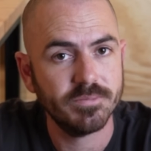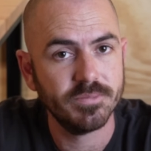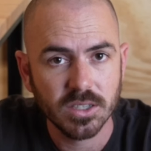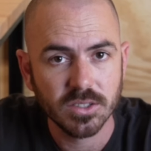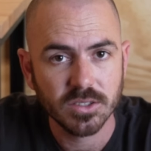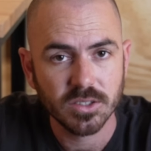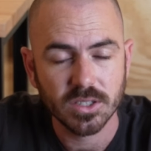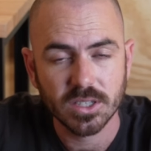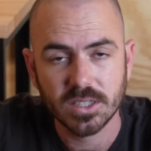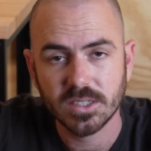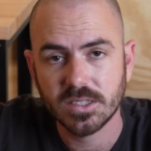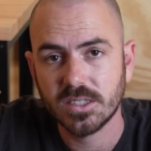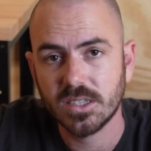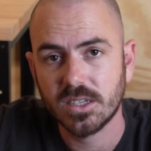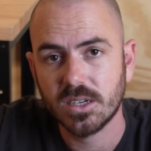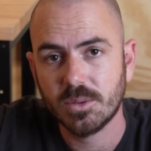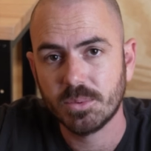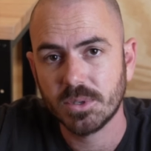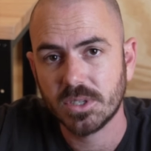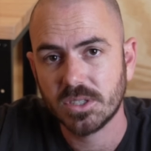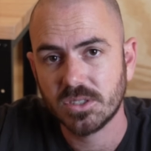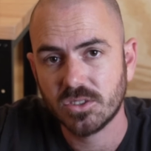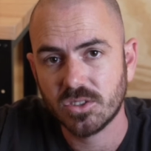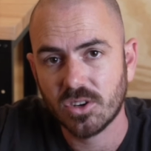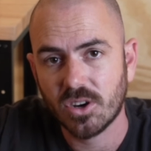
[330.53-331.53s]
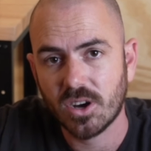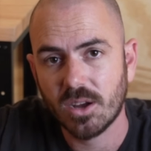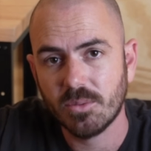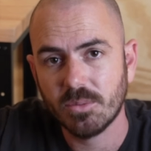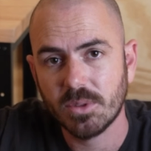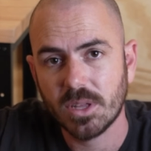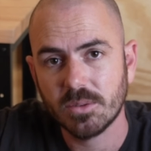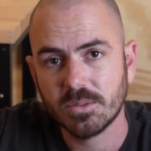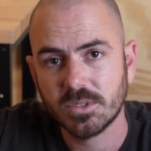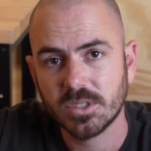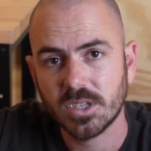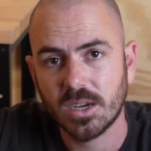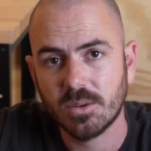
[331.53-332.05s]
So let's set up a
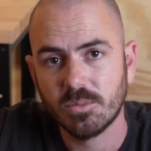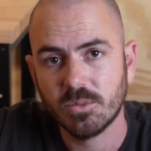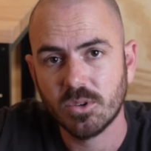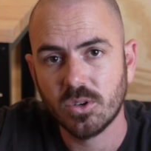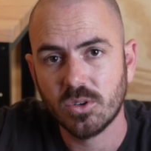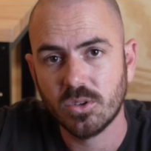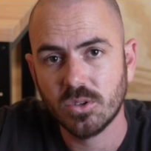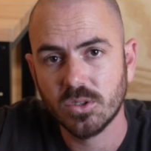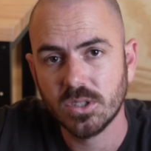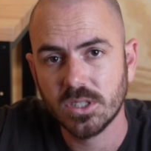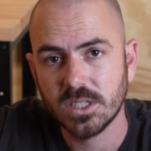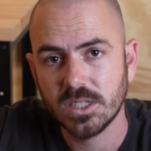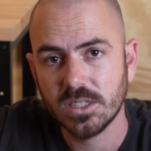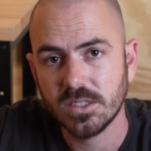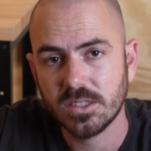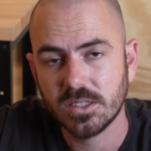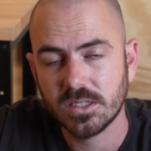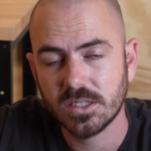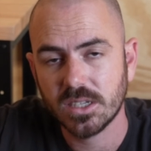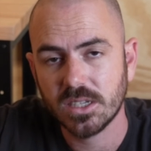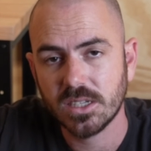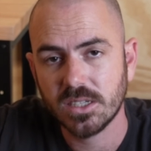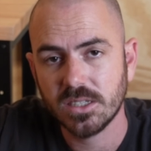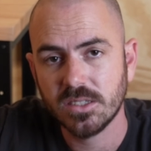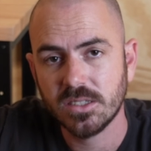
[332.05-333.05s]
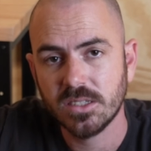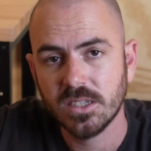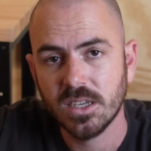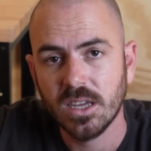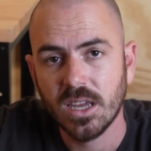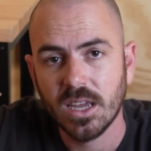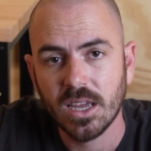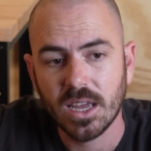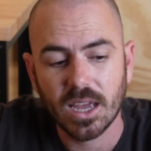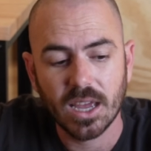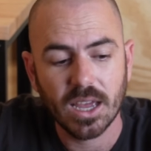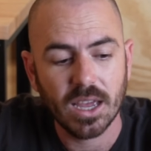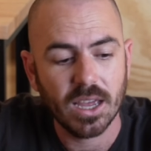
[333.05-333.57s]
time-lapse camera on these seeds
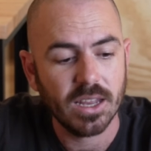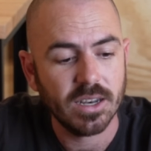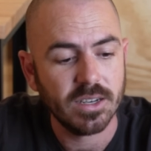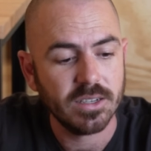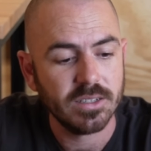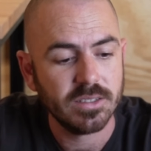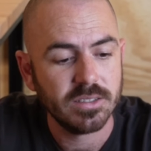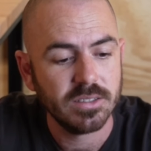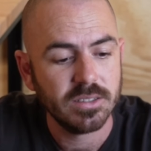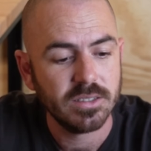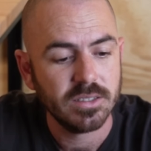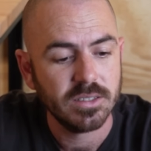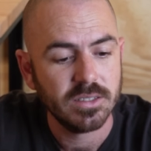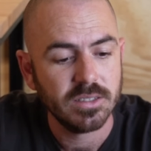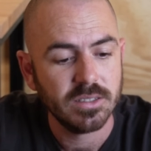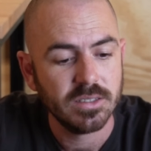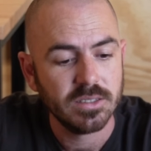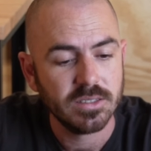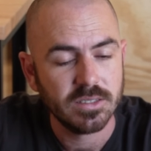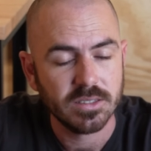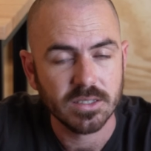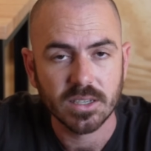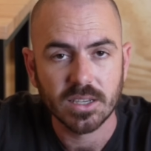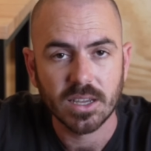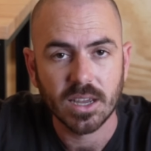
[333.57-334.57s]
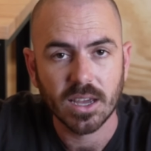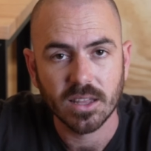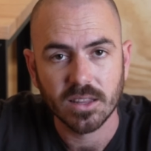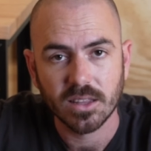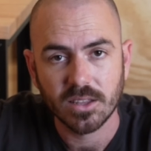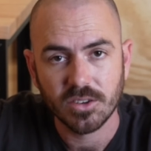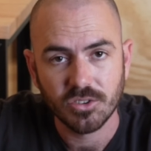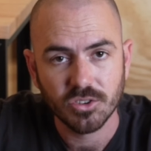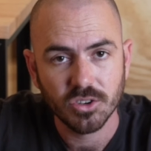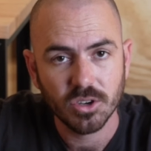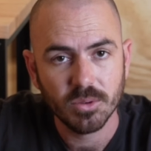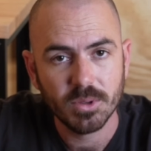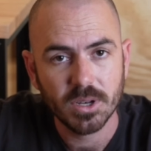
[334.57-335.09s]
and see how they
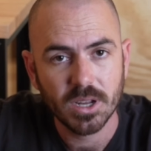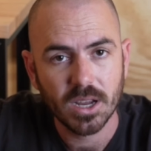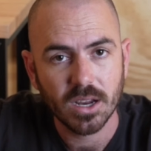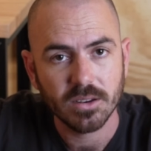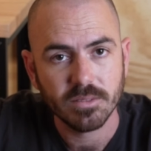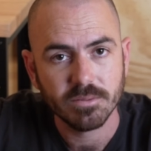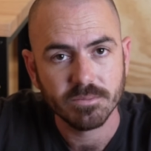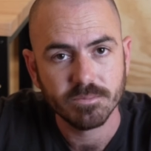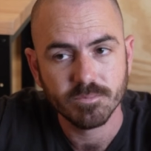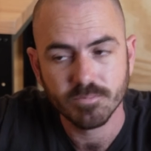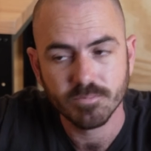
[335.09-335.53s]
germinate.